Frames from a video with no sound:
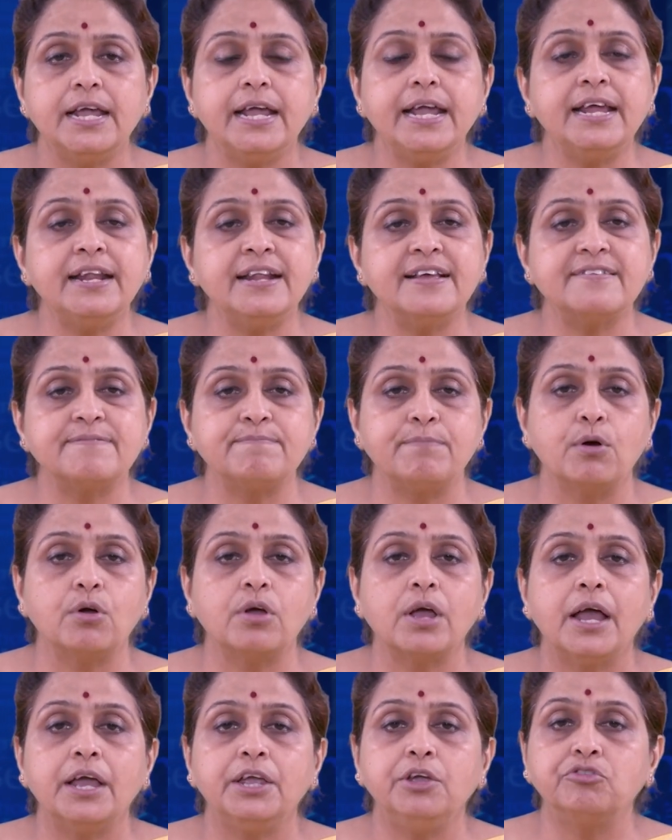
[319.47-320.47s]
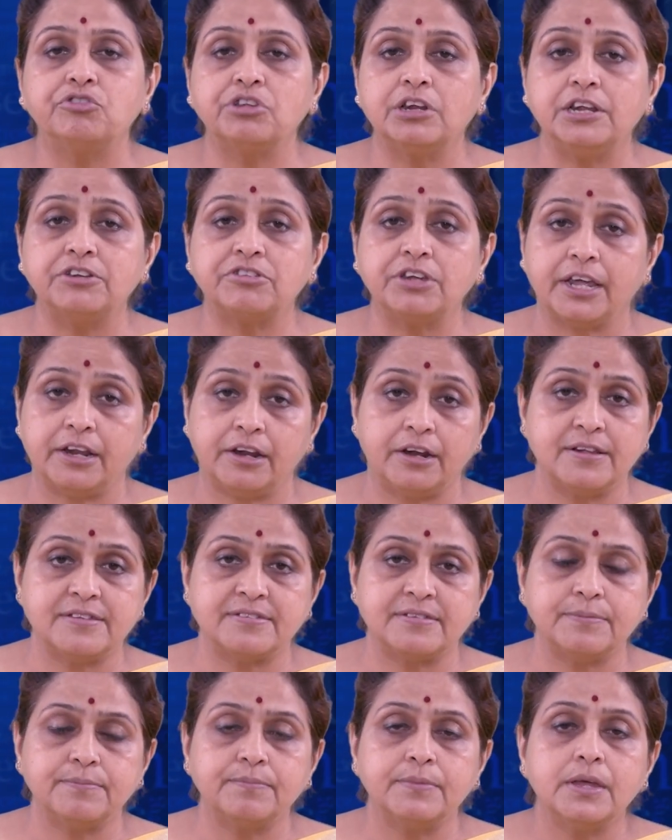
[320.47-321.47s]
in his book
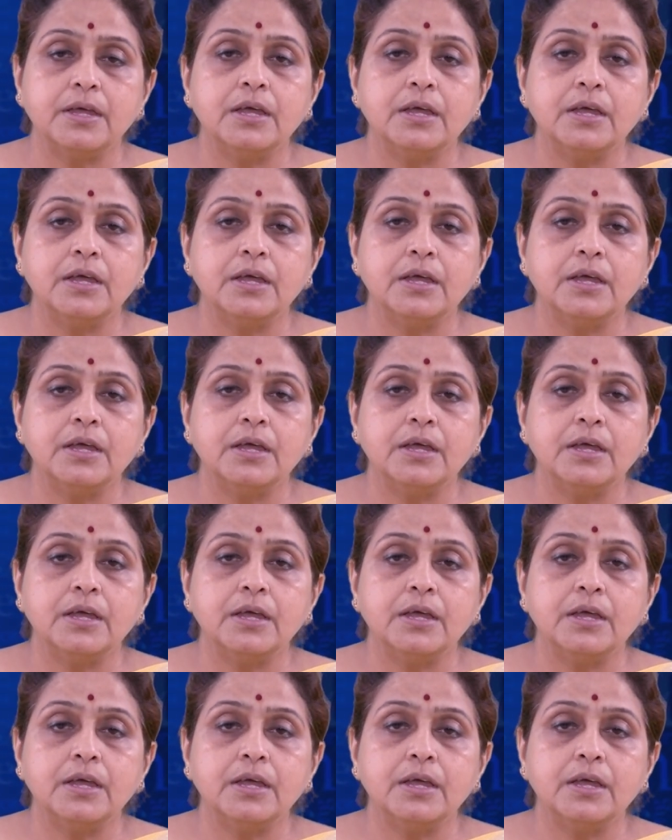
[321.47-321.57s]
Utilitarianism.